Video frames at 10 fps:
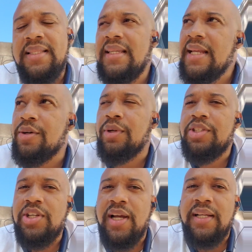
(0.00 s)
a
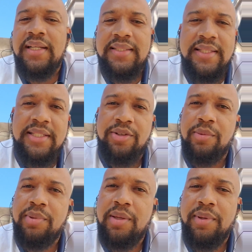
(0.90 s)
10-year-old child, and a
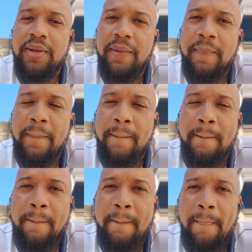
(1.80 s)
6-year-old baby.
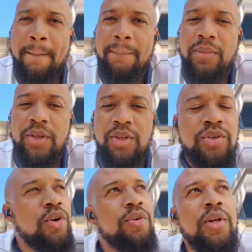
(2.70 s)

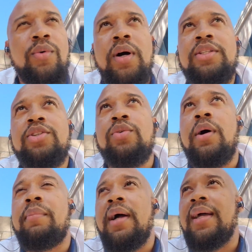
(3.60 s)
You don't really want to
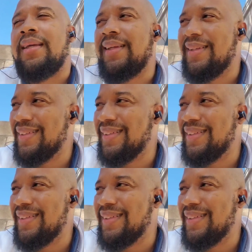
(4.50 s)
know what my